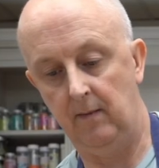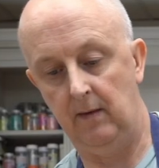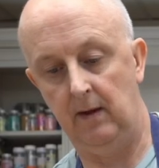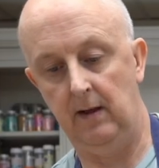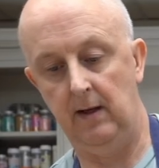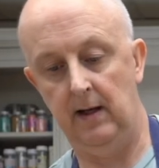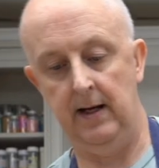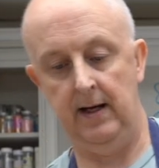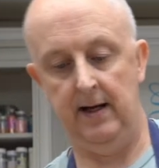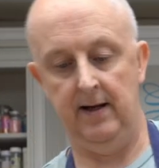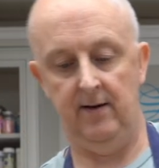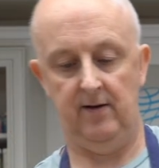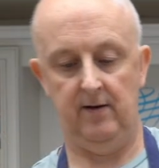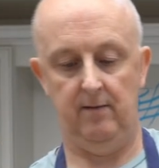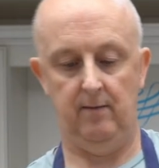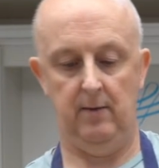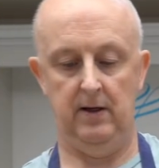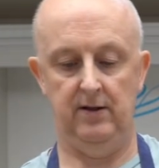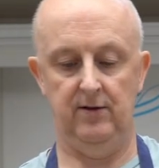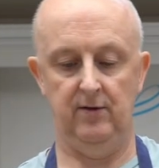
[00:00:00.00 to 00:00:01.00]
and
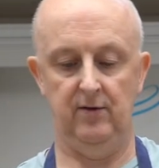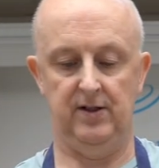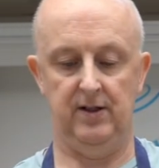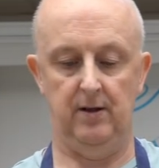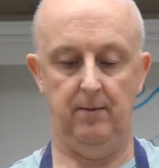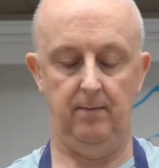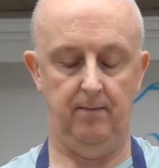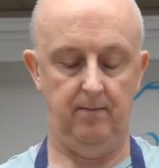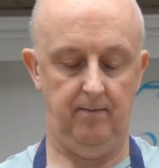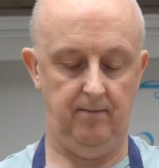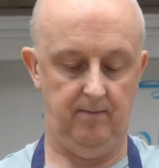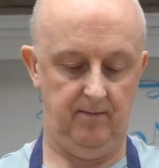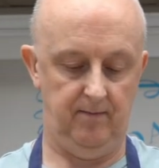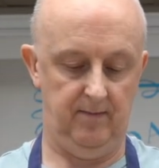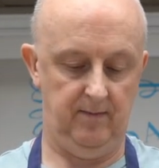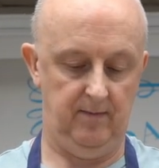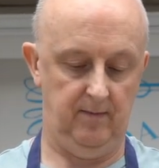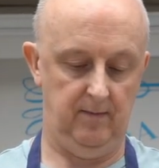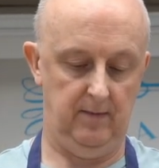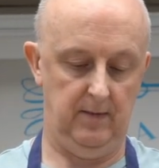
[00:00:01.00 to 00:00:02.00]
I'll do some
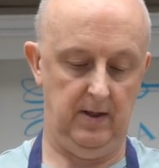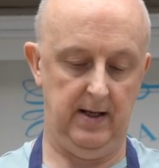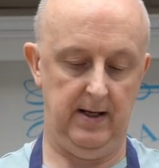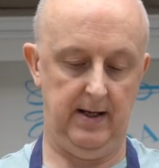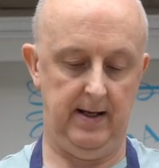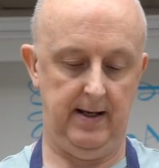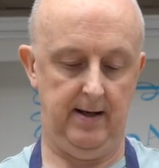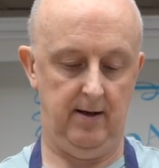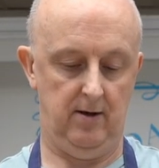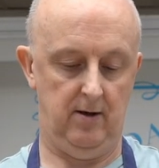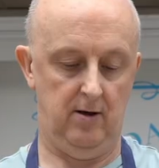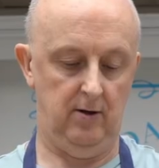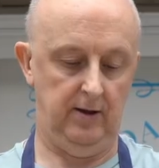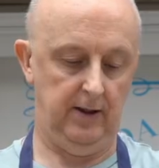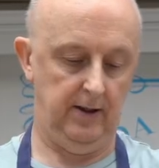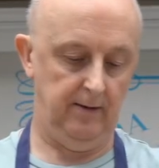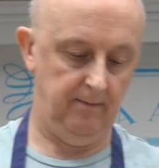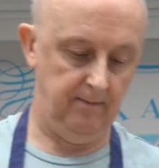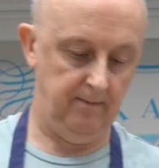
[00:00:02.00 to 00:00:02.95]
onion.